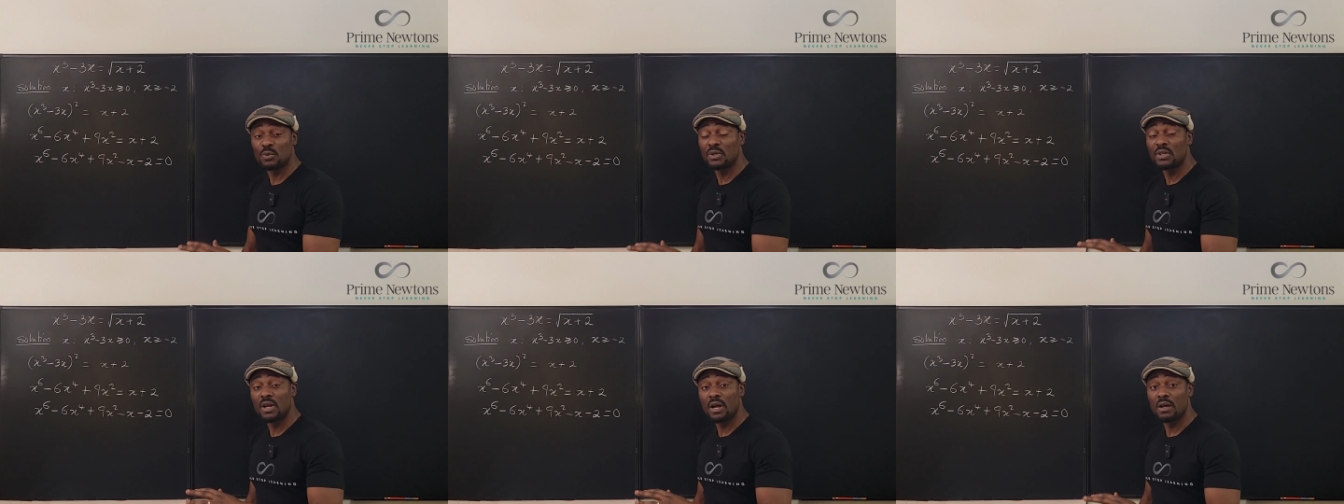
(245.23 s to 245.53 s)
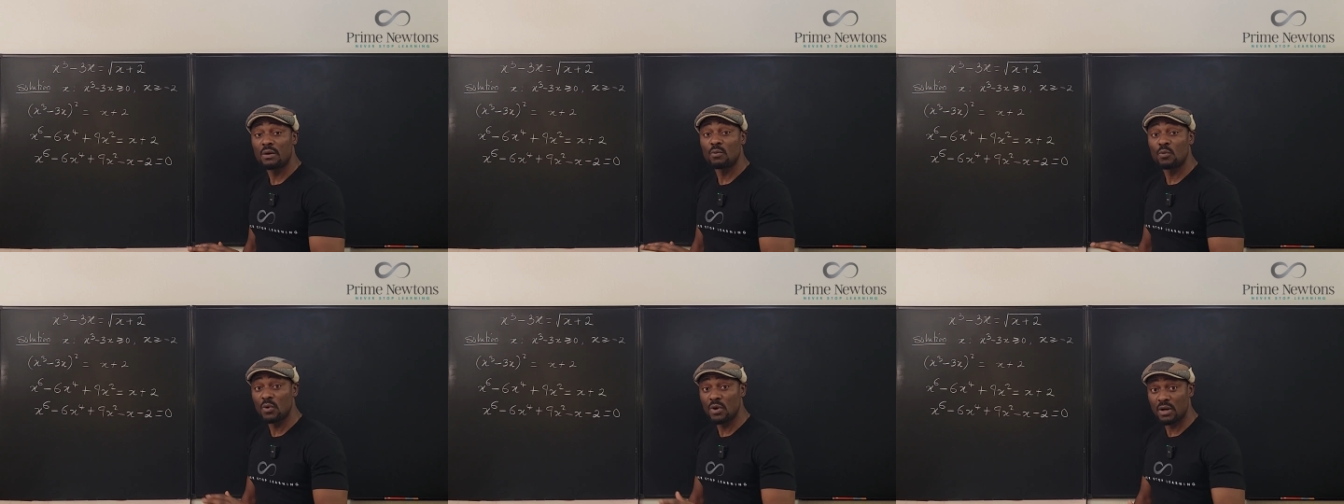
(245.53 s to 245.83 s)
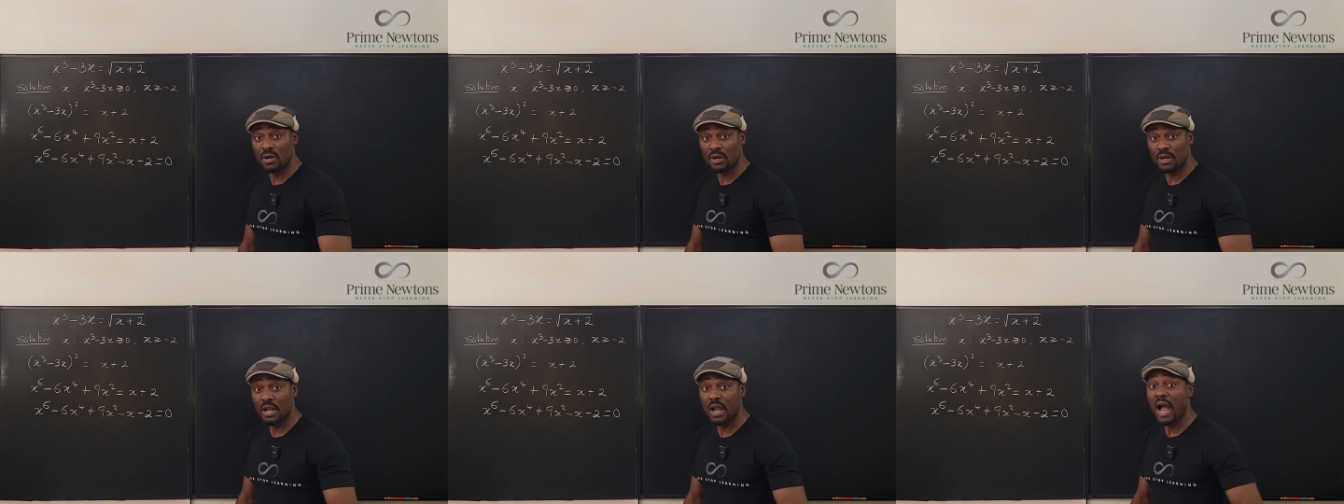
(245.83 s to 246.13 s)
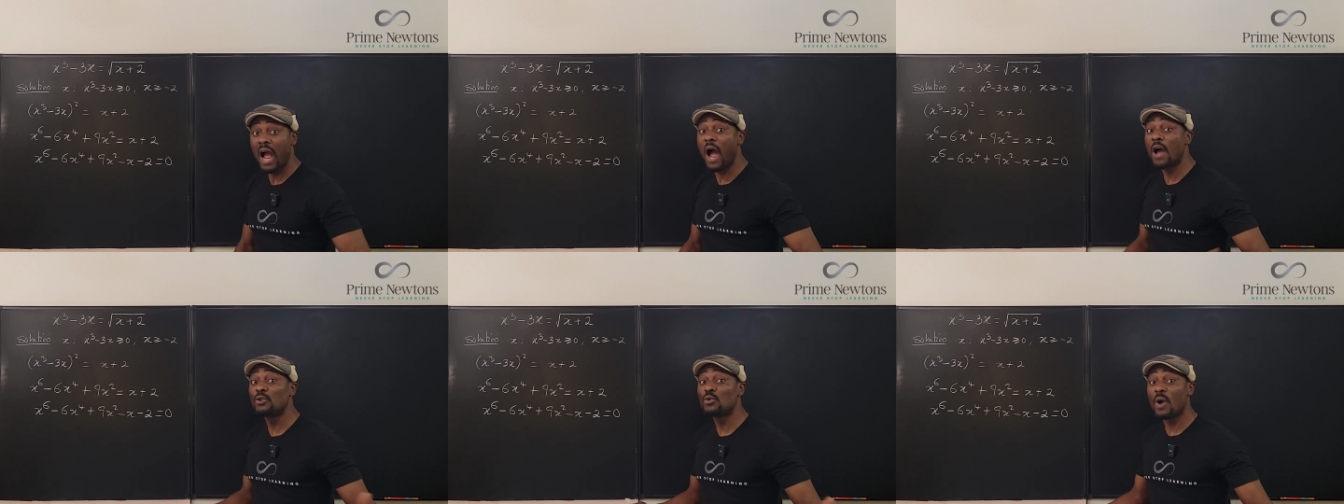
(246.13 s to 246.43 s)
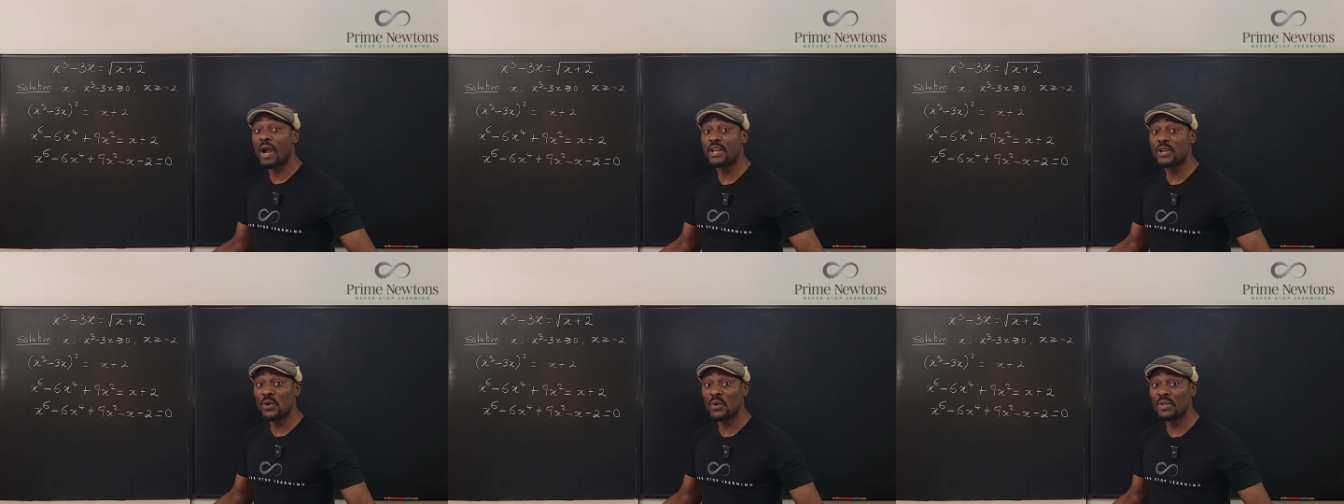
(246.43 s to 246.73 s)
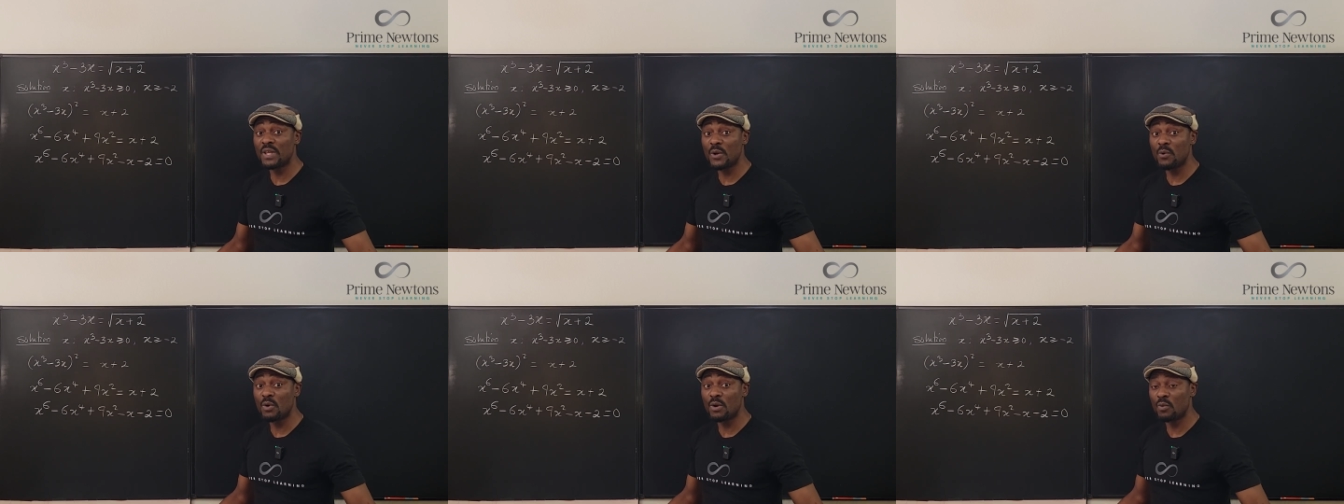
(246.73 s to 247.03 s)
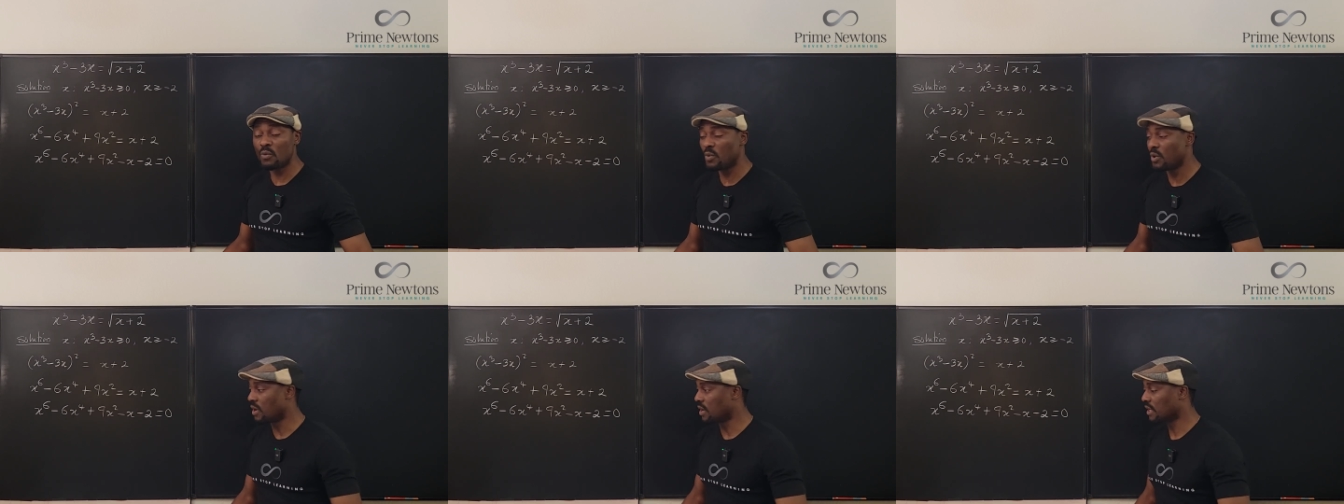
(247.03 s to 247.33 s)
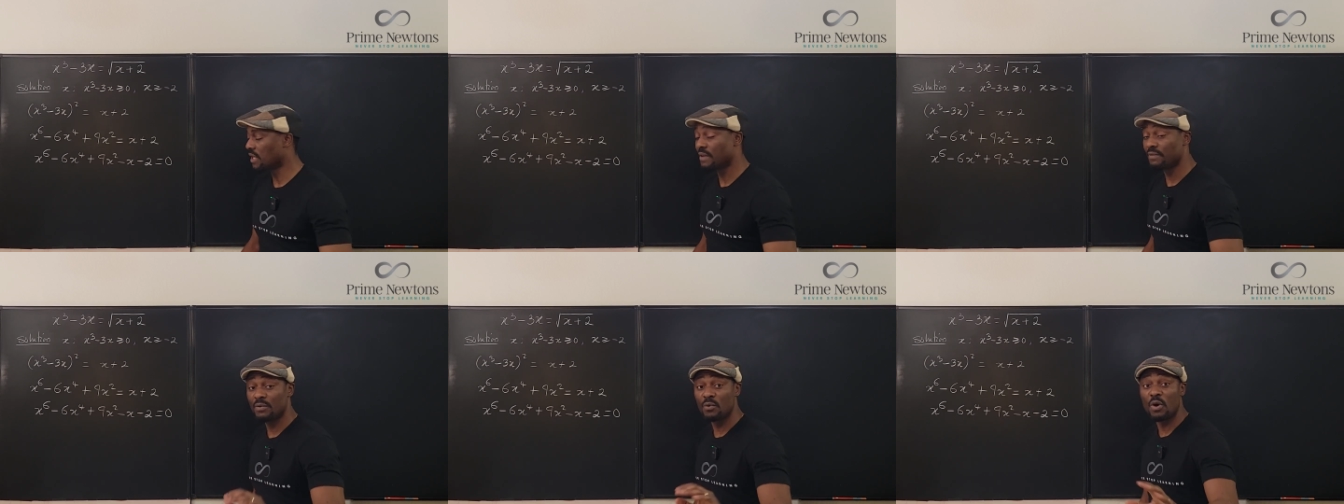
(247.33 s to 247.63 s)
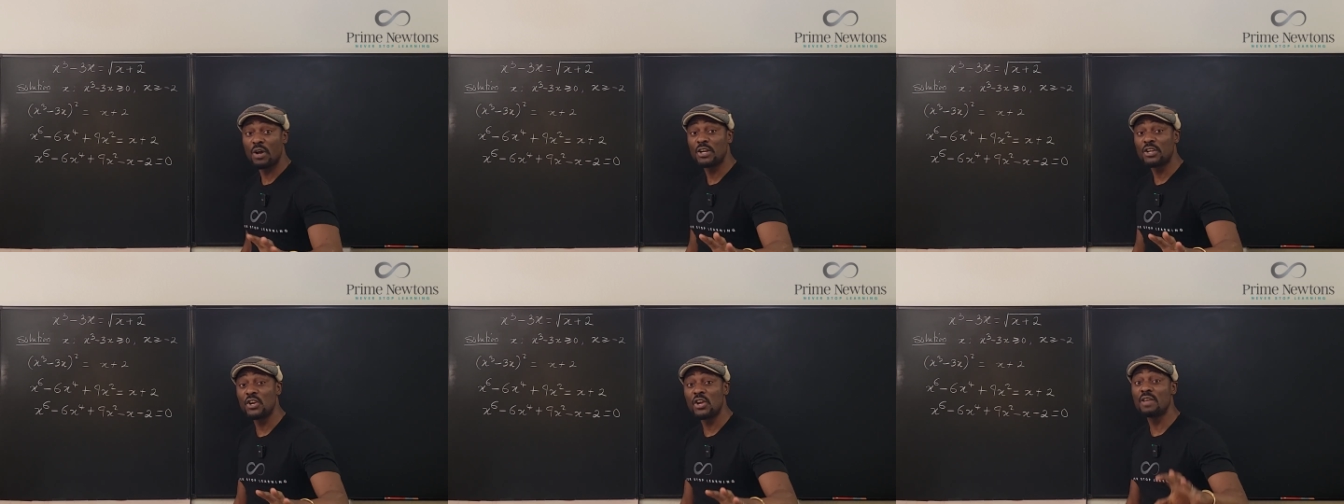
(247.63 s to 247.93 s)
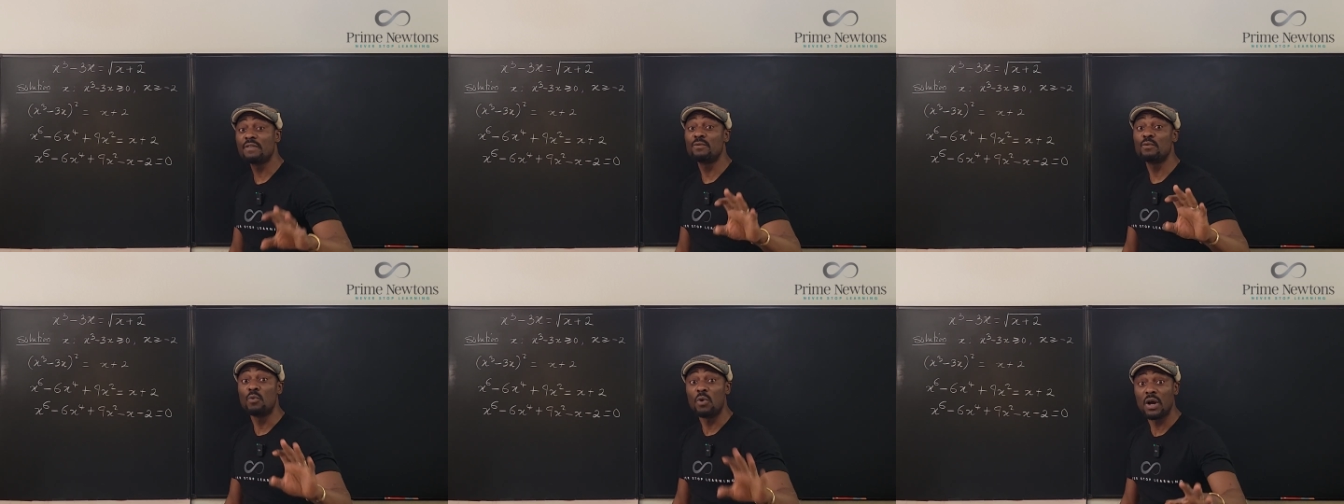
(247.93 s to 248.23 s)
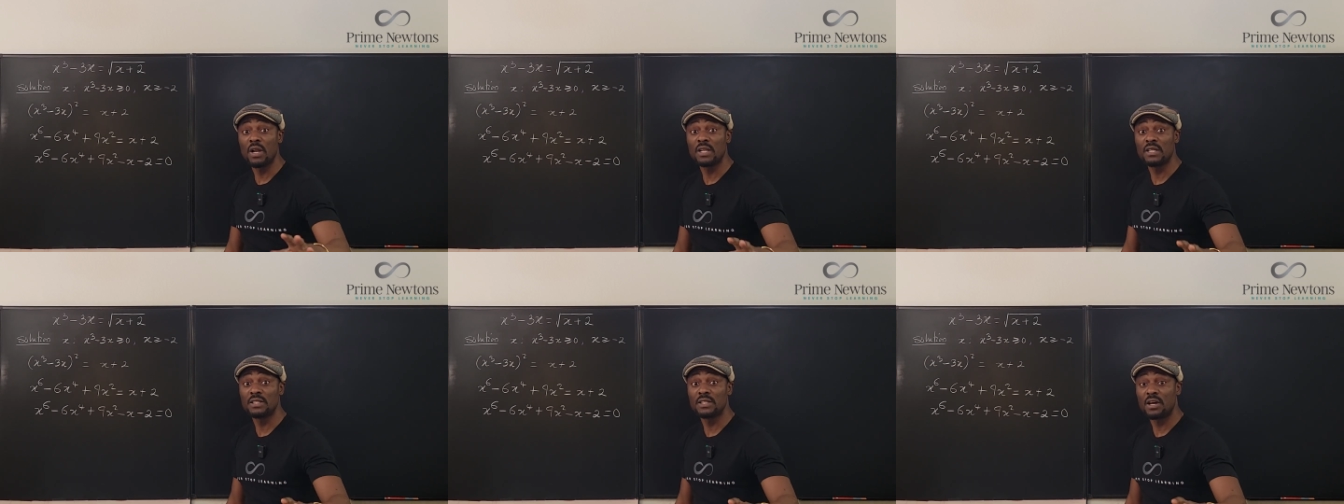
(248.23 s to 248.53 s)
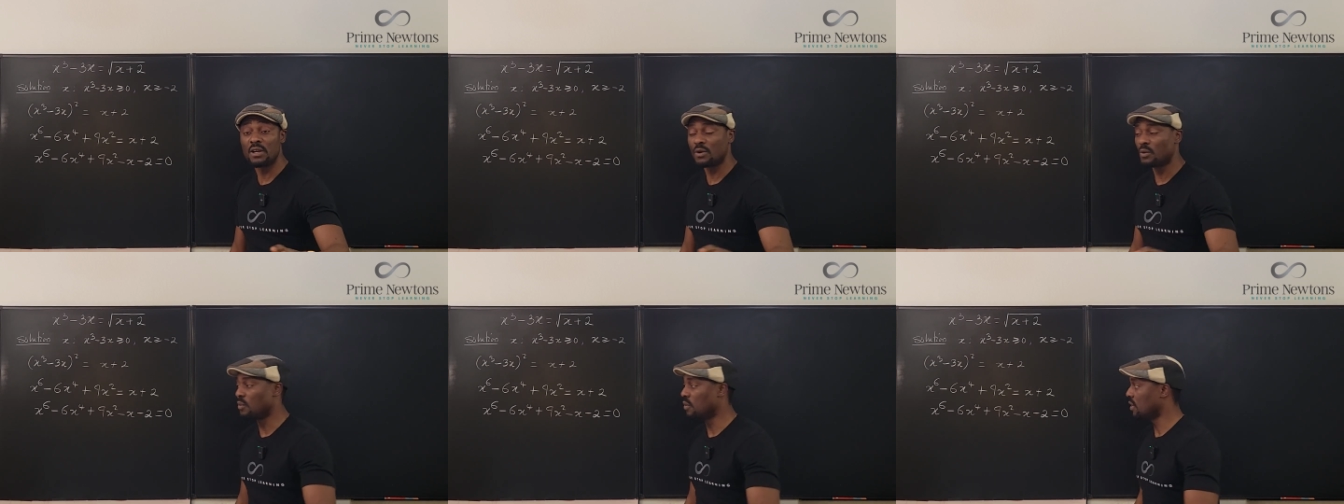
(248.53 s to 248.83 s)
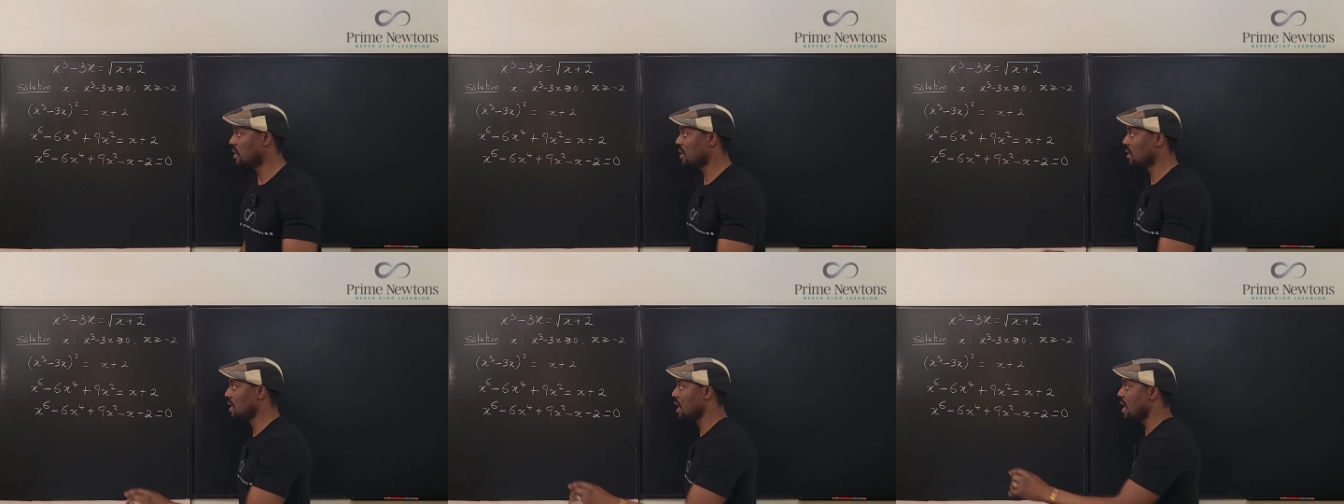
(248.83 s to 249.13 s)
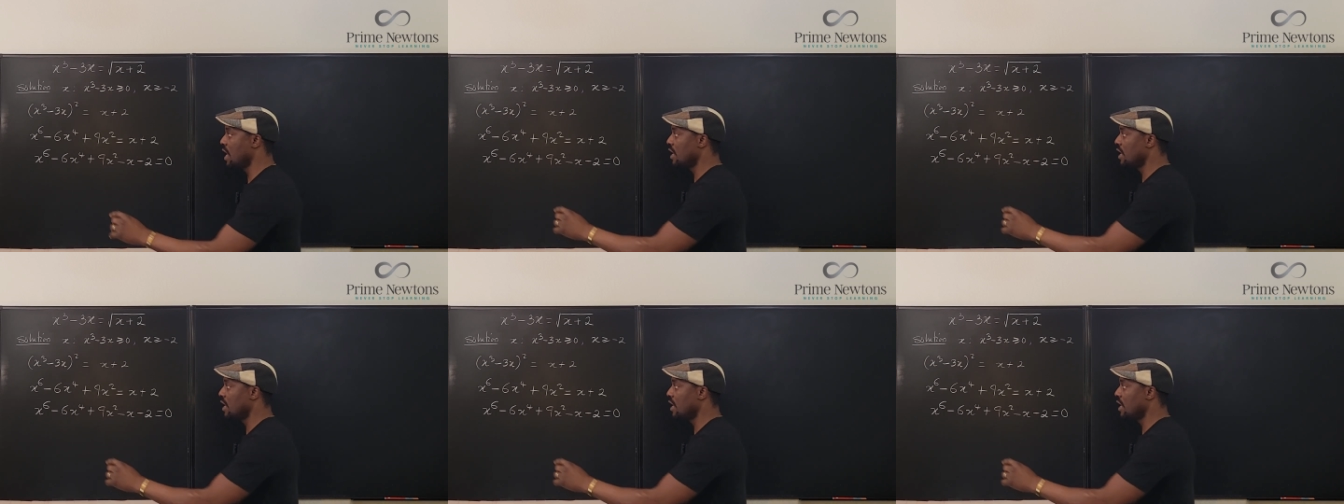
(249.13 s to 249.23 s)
will not work. How do I know they won't work? If you want to know if 1 is going to work,